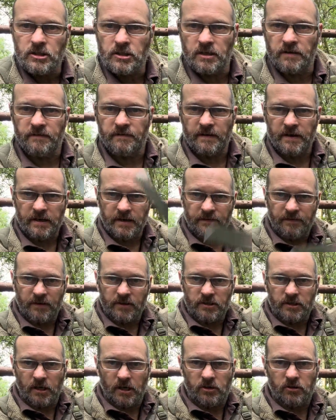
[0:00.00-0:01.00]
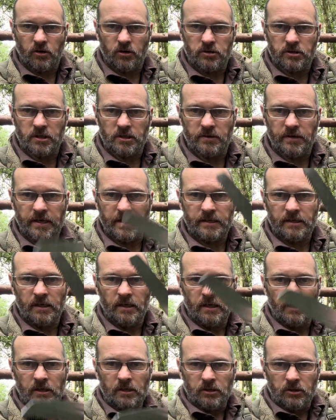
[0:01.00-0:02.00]
they're very efficient across the grain,
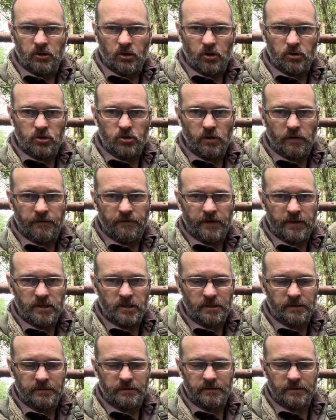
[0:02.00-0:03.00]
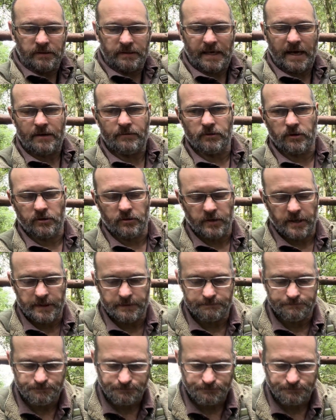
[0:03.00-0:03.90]
not so efficient down the grain.